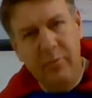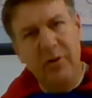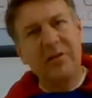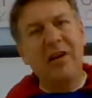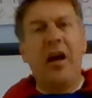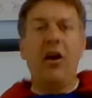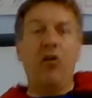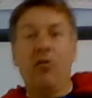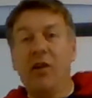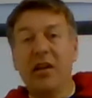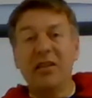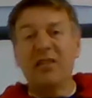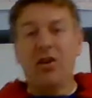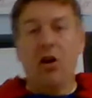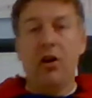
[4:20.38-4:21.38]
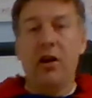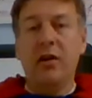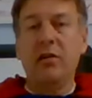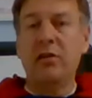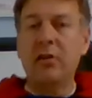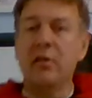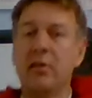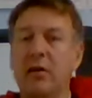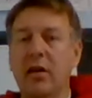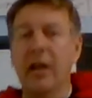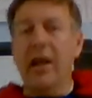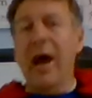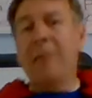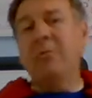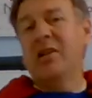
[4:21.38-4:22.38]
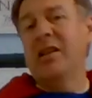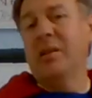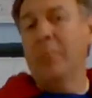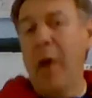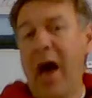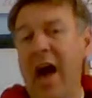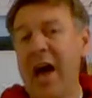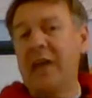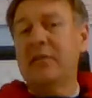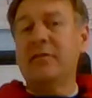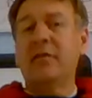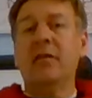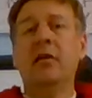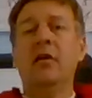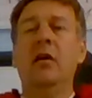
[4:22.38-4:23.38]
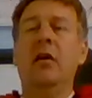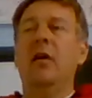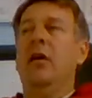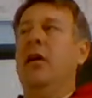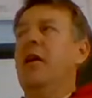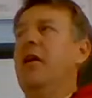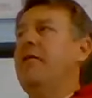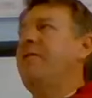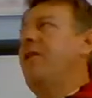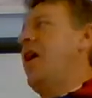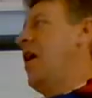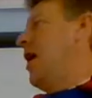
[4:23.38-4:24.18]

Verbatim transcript: means I already started. It happened in the past. If